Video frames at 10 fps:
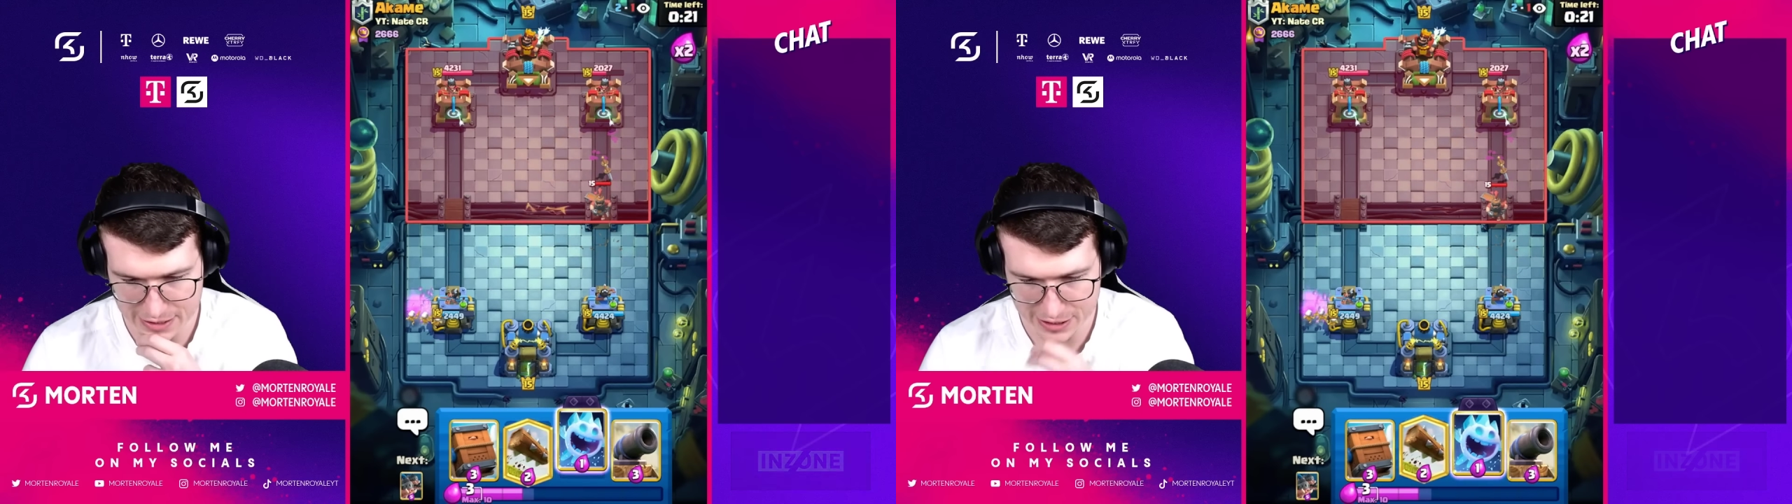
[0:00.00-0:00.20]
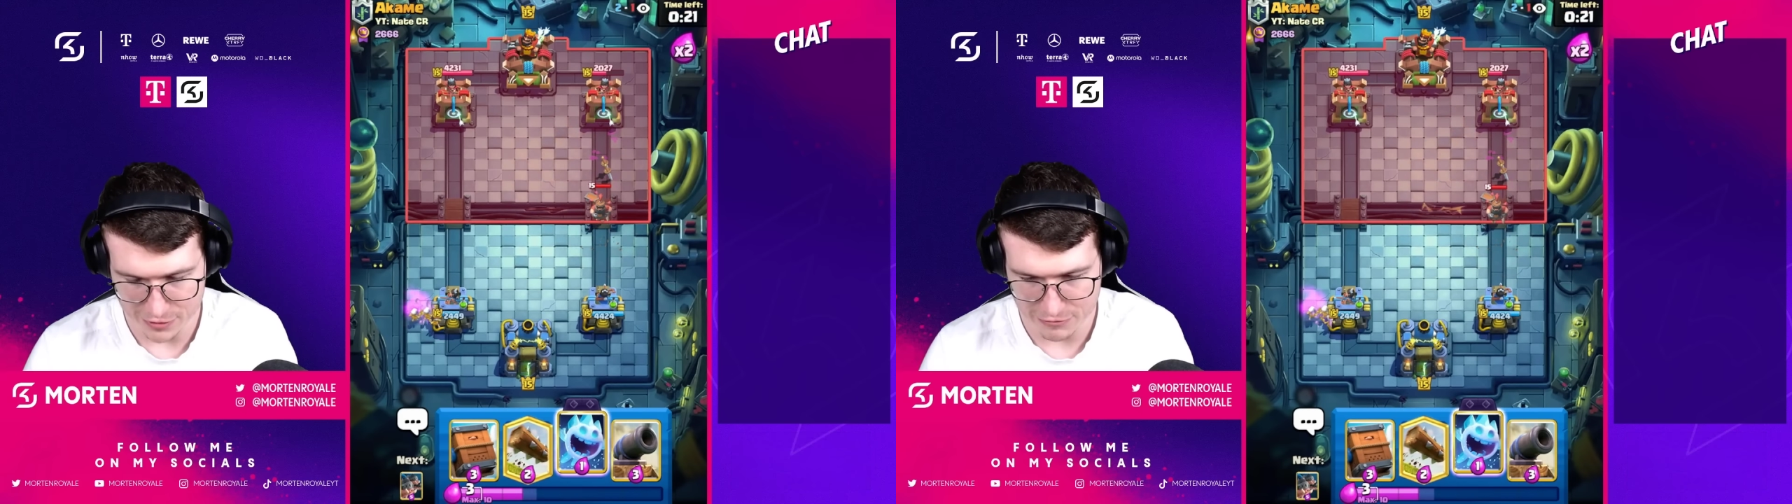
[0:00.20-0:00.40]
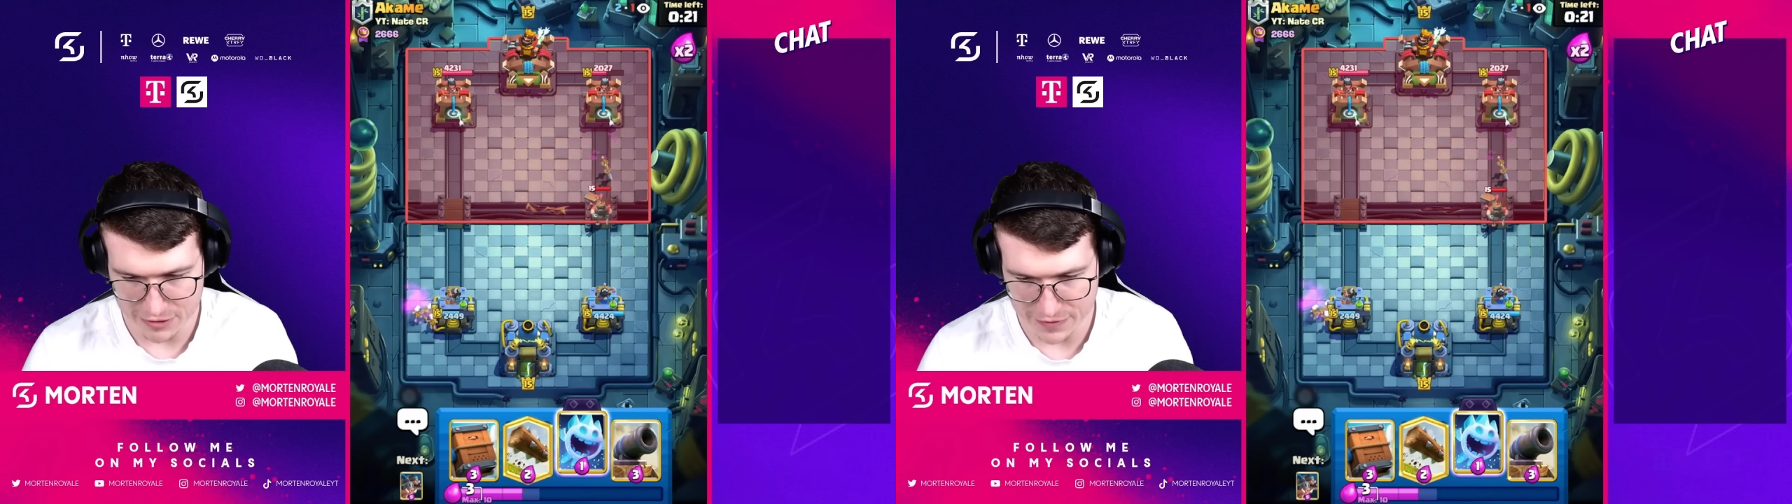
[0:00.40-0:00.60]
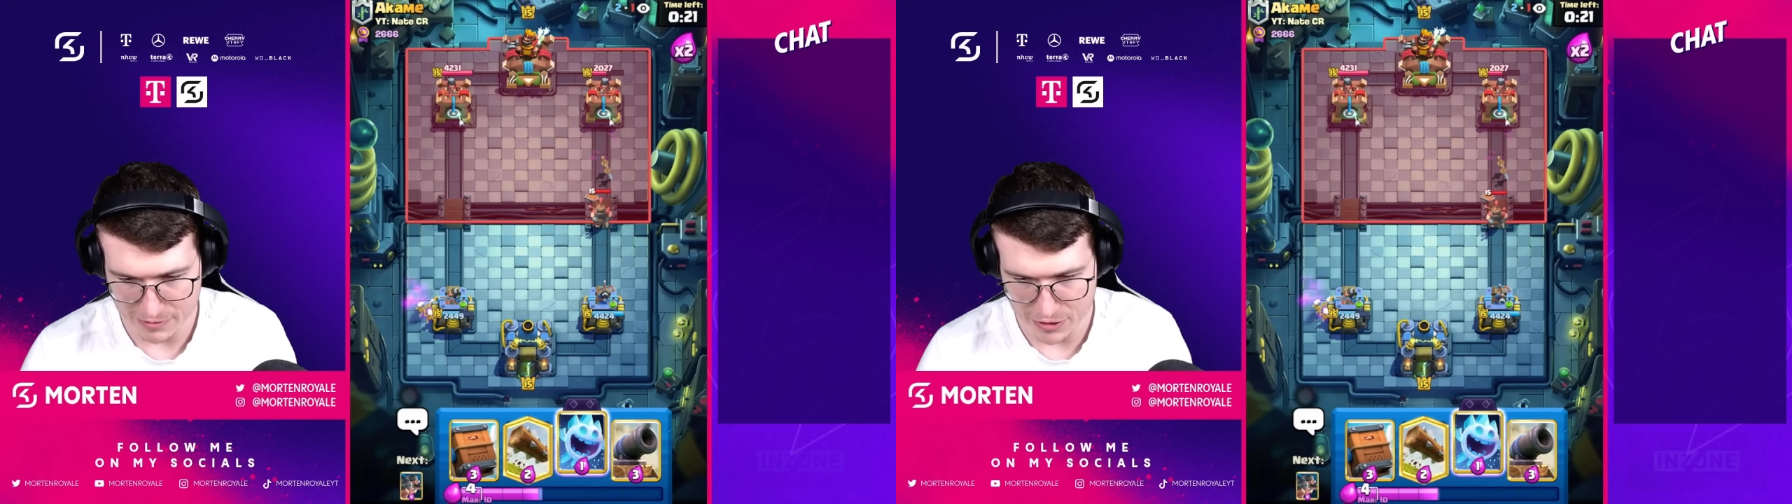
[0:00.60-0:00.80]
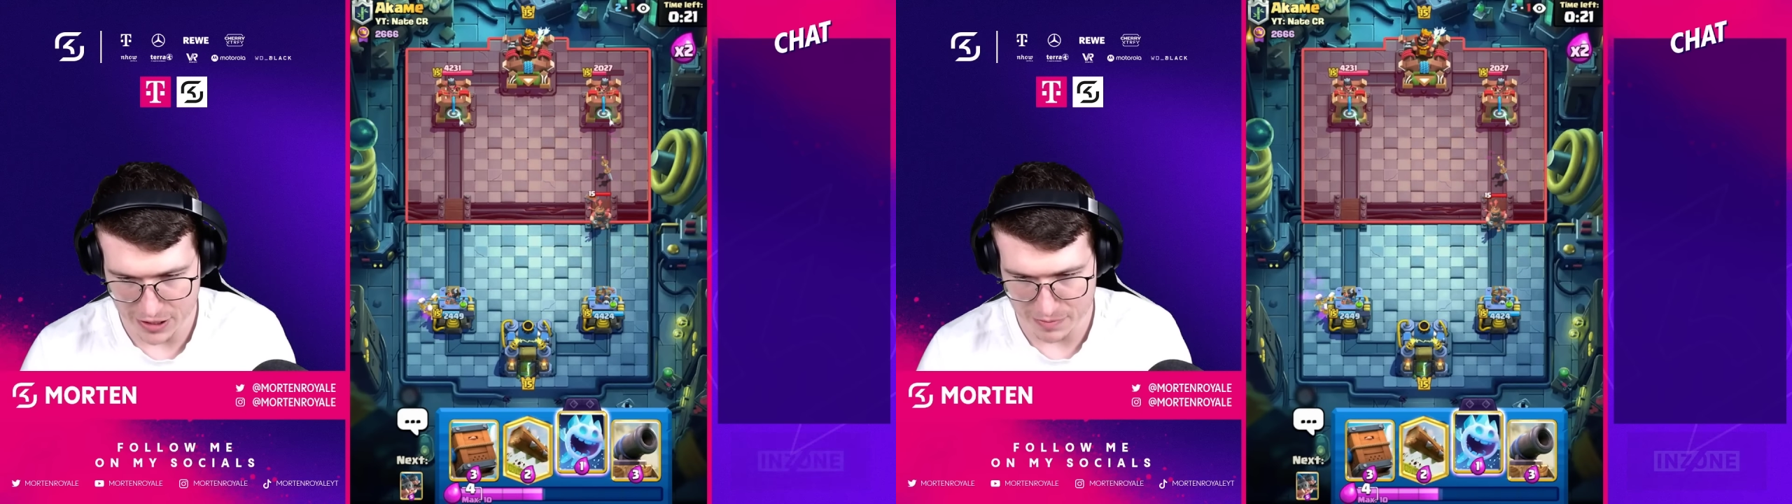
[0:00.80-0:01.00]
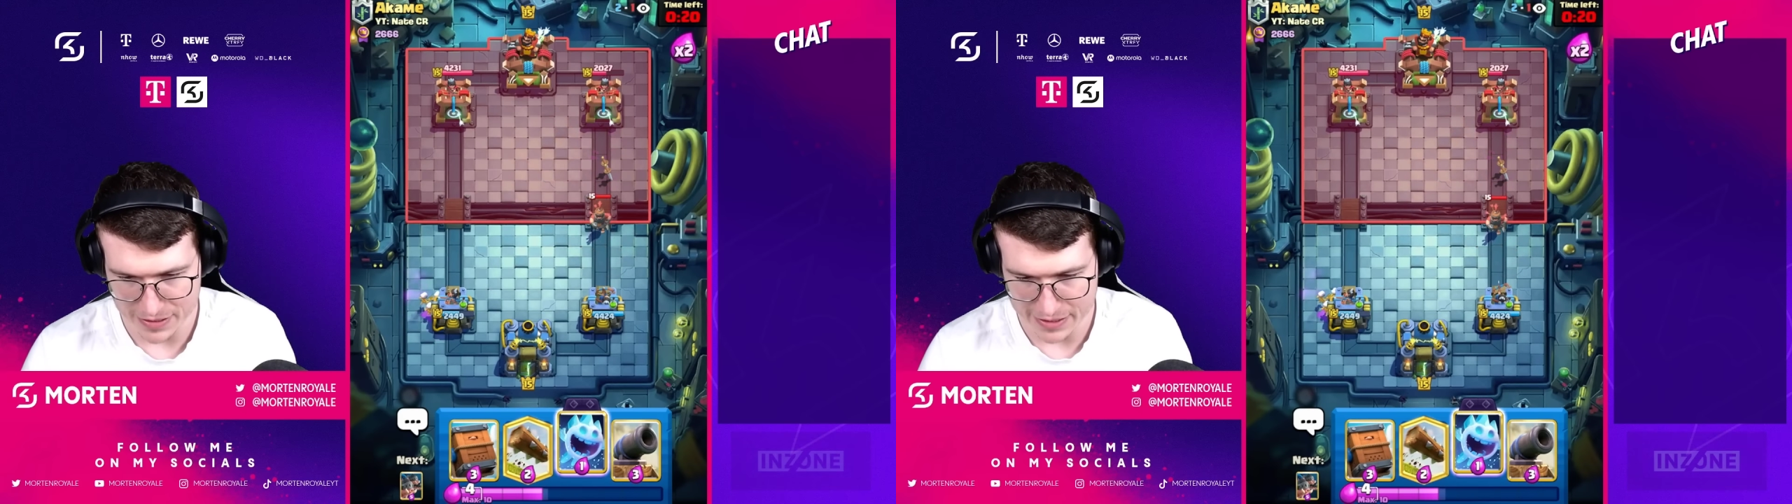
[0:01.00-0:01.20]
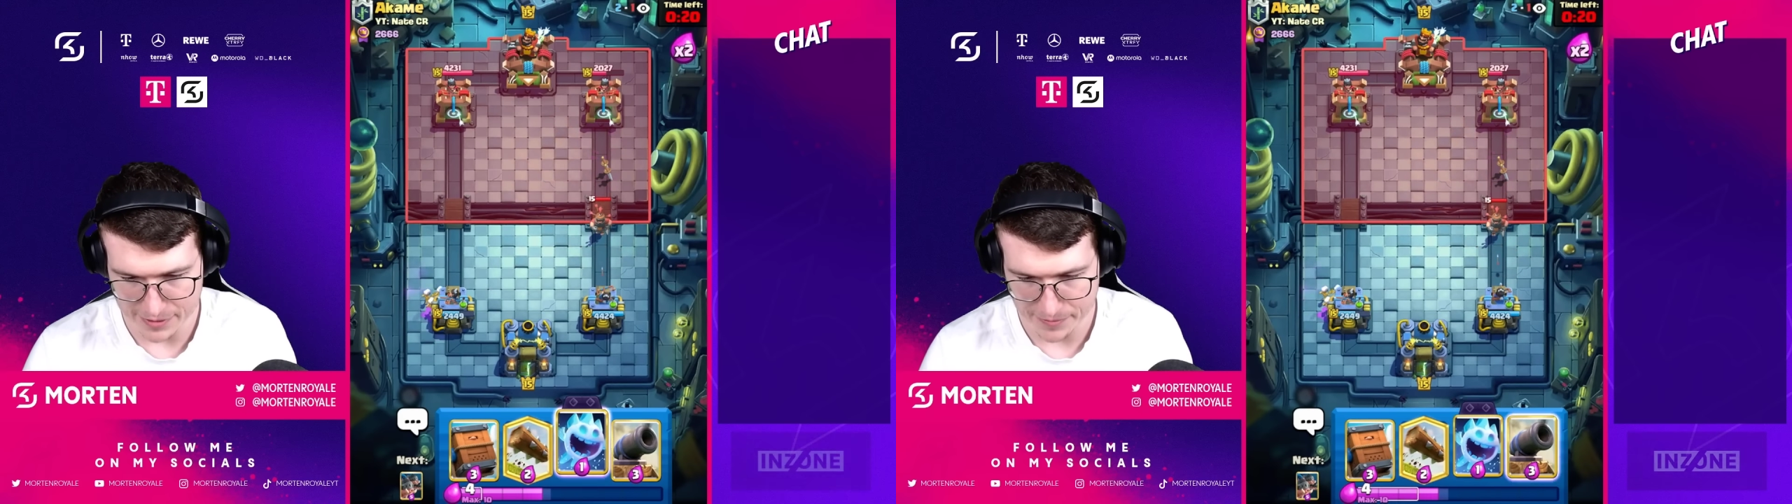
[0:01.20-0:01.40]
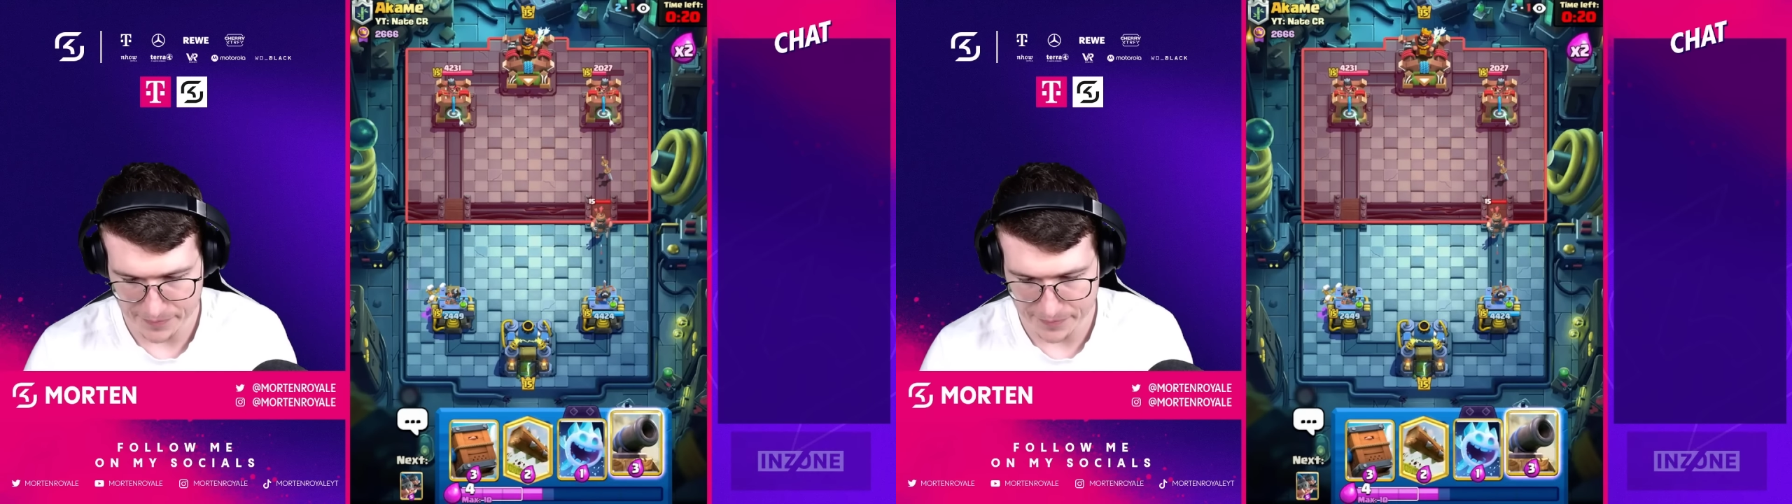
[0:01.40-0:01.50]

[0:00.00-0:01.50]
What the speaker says: I don't really think we got a piggy.